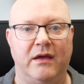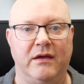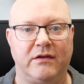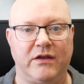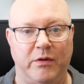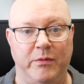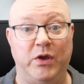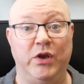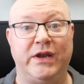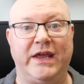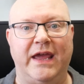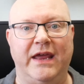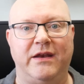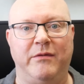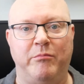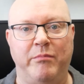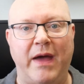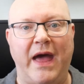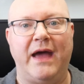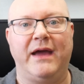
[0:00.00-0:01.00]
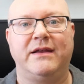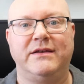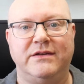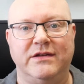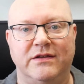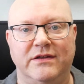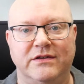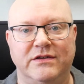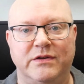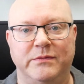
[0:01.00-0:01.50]
communicating back to
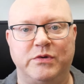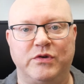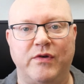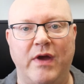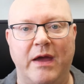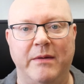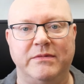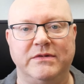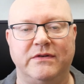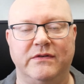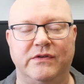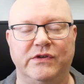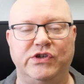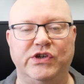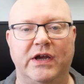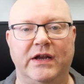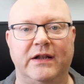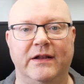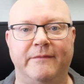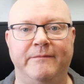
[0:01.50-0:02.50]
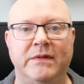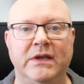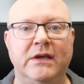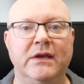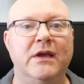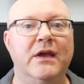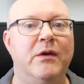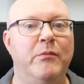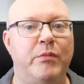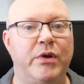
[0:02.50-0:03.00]
the subscribers of the channel.
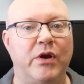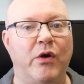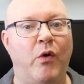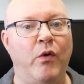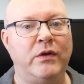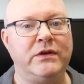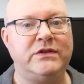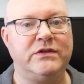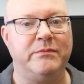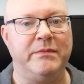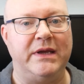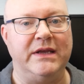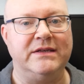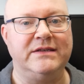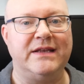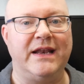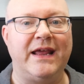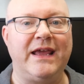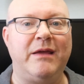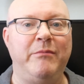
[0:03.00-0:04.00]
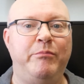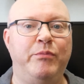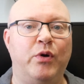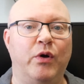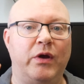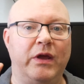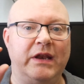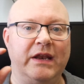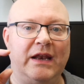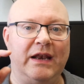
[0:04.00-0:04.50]
But it also means that I can
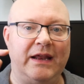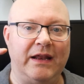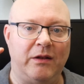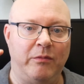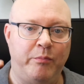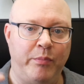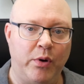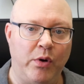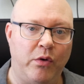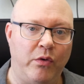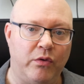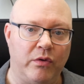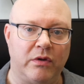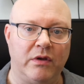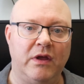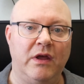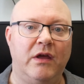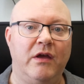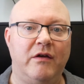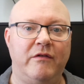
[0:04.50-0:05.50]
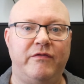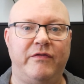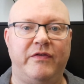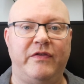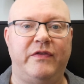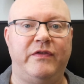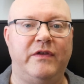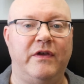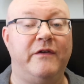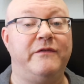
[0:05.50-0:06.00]
put in a little poll
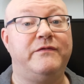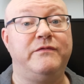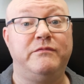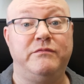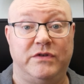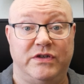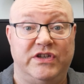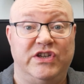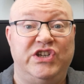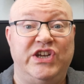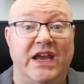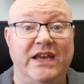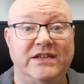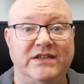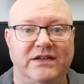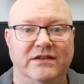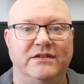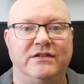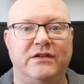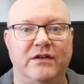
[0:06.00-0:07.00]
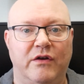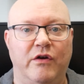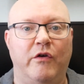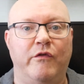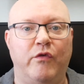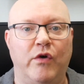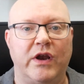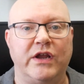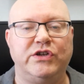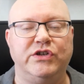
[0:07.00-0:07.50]
of suggestions of
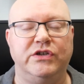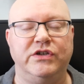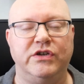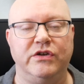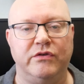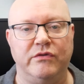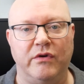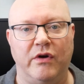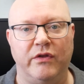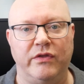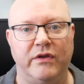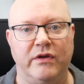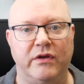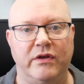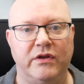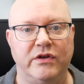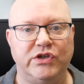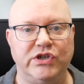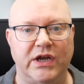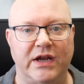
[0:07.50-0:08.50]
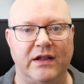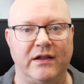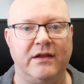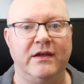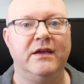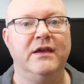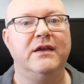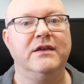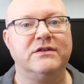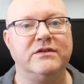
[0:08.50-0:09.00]
what I should do on the channel.
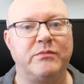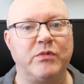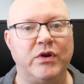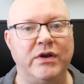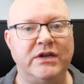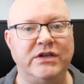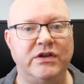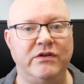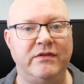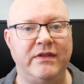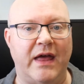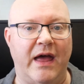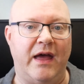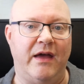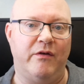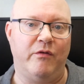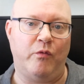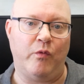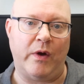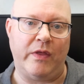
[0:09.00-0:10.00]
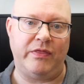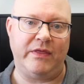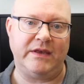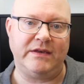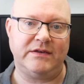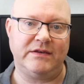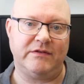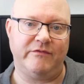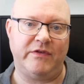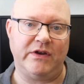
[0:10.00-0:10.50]
So I'm going to do that when
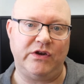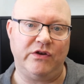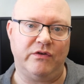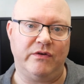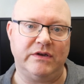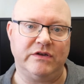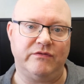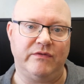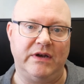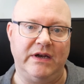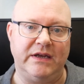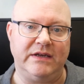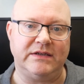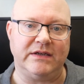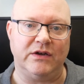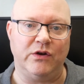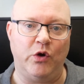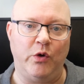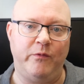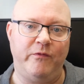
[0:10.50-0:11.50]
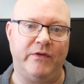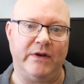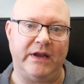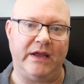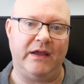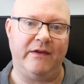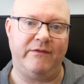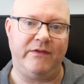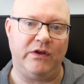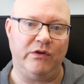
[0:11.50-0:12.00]
this video is released, and
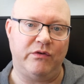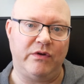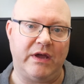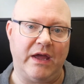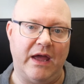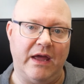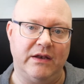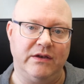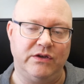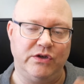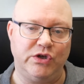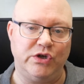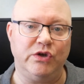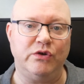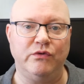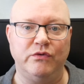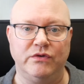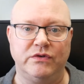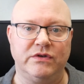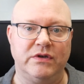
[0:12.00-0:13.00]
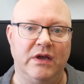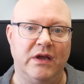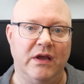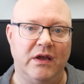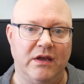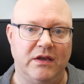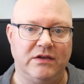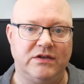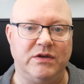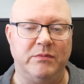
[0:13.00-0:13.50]
hopefully if you can choose
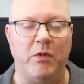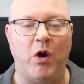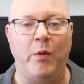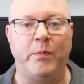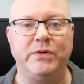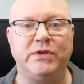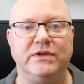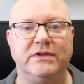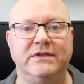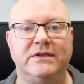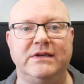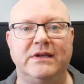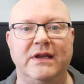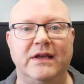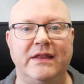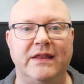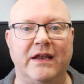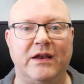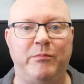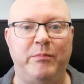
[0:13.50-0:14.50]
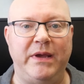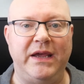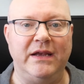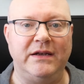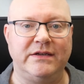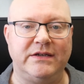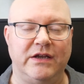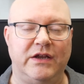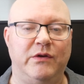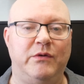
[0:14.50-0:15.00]
some options that appeal
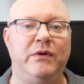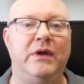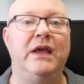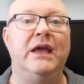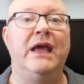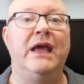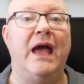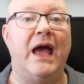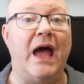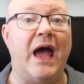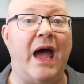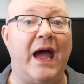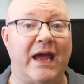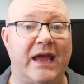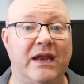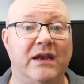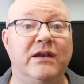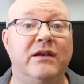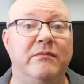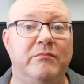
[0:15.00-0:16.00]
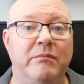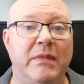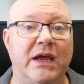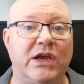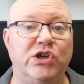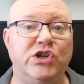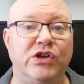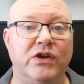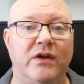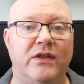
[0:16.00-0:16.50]
to you, I can make
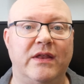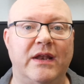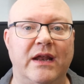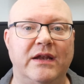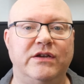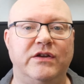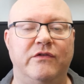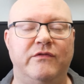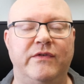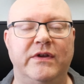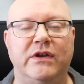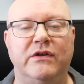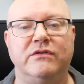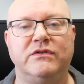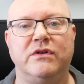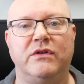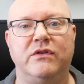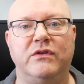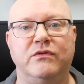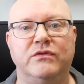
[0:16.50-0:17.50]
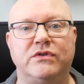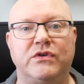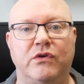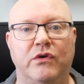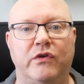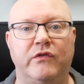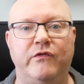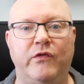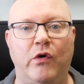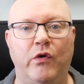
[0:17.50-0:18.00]
sure that I do videos on those
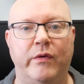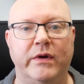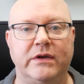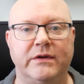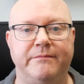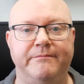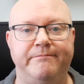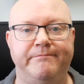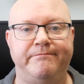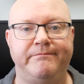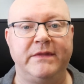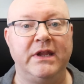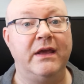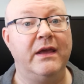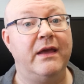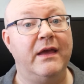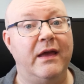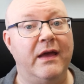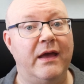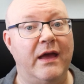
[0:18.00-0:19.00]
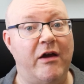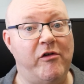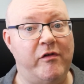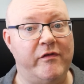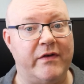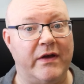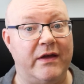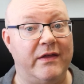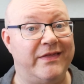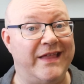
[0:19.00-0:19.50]
going forward.
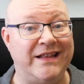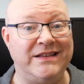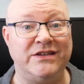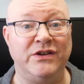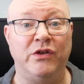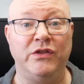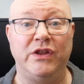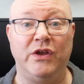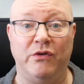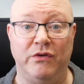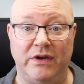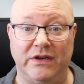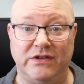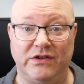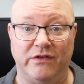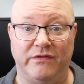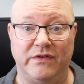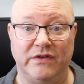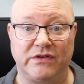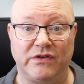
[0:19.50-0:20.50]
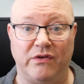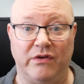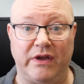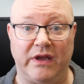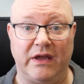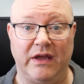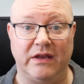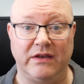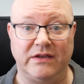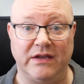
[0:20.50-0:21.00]
However, that's not the only stuff that's
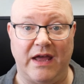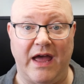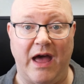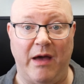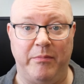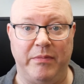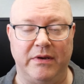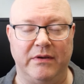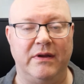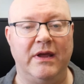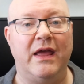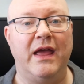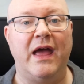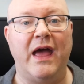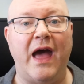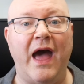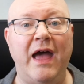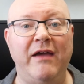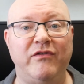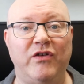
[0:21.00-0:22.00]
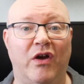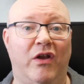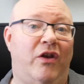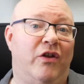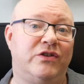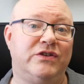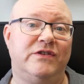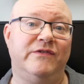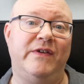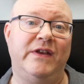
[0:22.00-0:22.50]
going to happen. I've got
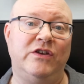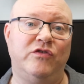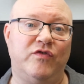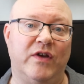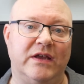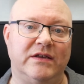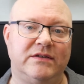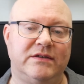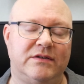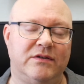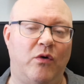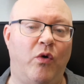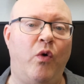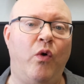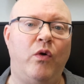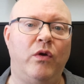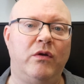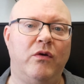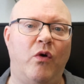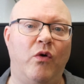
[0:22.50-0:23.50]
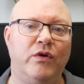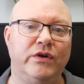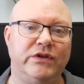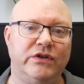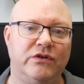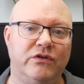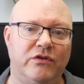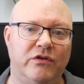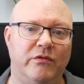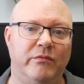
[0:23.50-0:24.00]
lots of interests, all
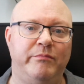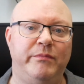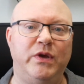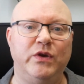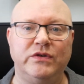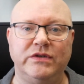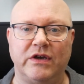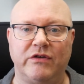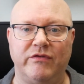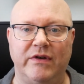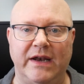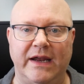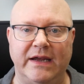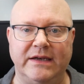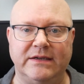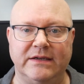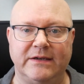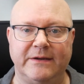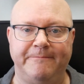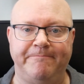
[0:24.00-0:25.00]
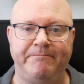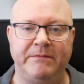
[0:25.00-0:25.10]
audio, music related.